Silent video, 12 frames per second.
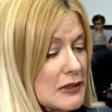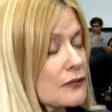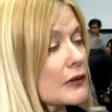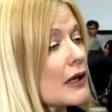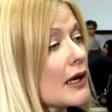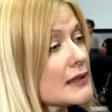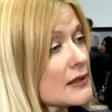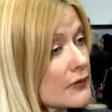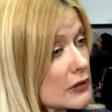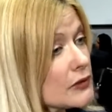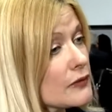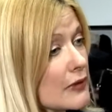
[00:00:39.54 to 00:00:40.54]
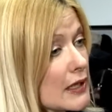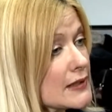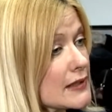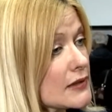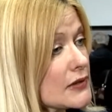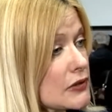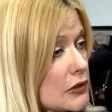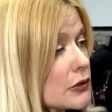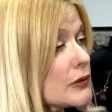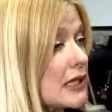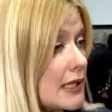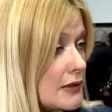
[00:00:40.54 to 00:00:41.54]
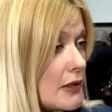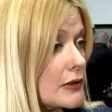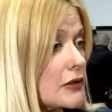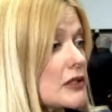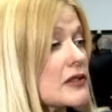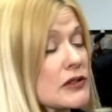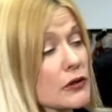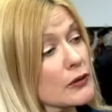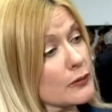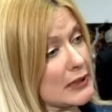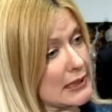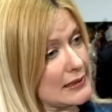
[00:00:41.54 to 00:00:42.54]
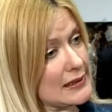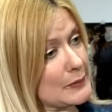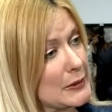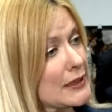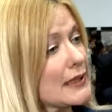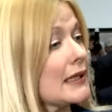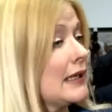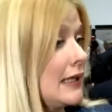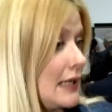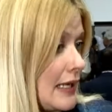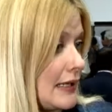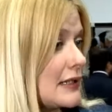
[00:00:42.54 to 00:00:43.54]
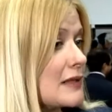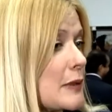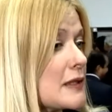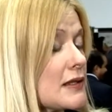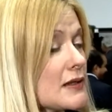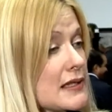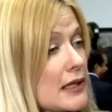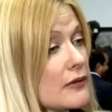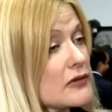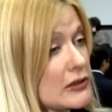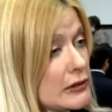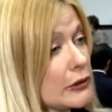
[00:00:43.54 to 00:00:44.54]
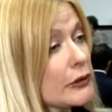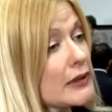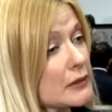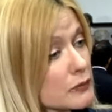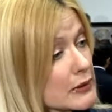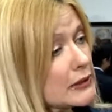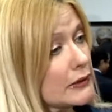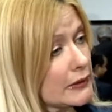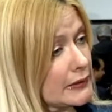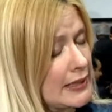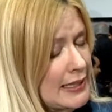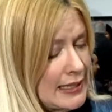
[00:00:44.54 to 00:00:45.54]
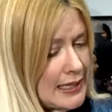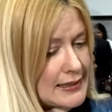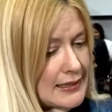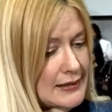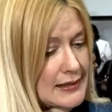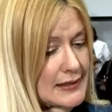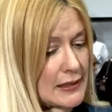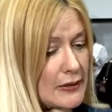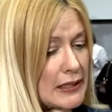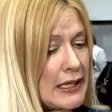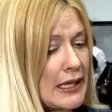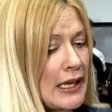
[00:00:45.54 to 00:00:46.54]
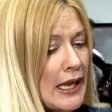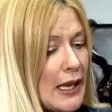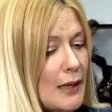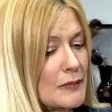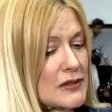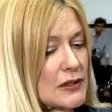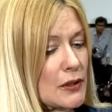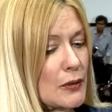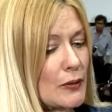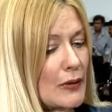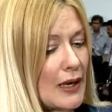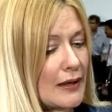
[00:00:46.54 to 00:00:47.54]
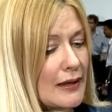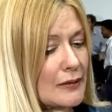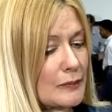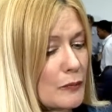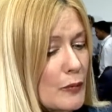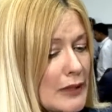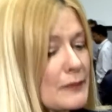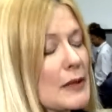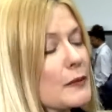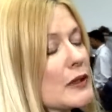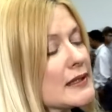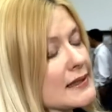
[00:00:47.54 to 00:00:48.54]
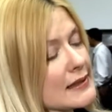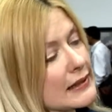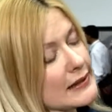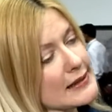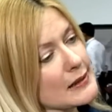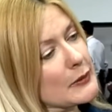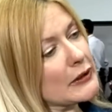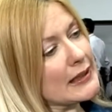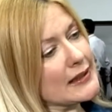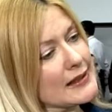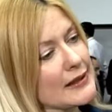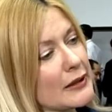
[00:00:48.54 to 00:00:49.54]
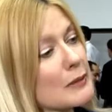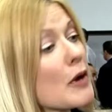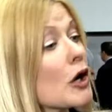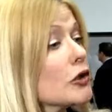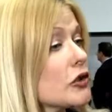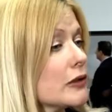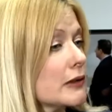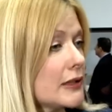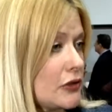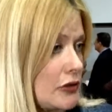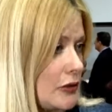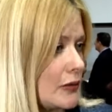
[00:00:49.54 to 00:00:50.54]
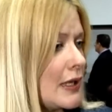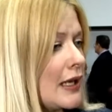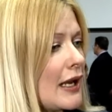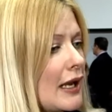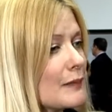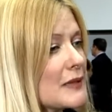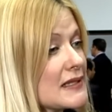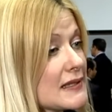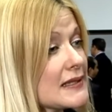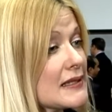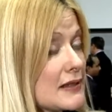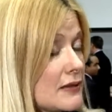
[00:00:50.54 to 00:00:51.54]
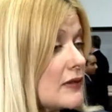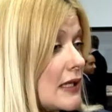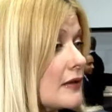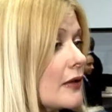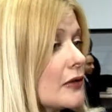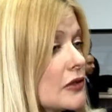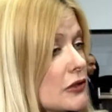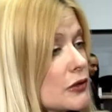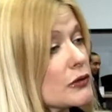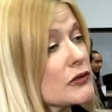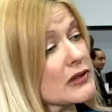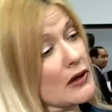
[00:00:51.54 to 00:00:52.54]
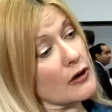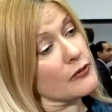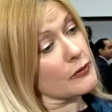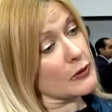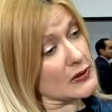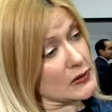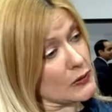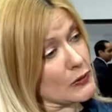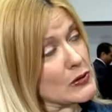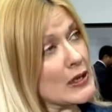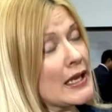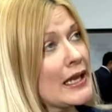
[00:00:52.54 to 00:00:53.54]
different kinds of interfaces to technology so that we can speak and express ourselves, learn and relearn as necessary. So one of my points is that disability is not a marginal issue. These assistive technology tools are for us all.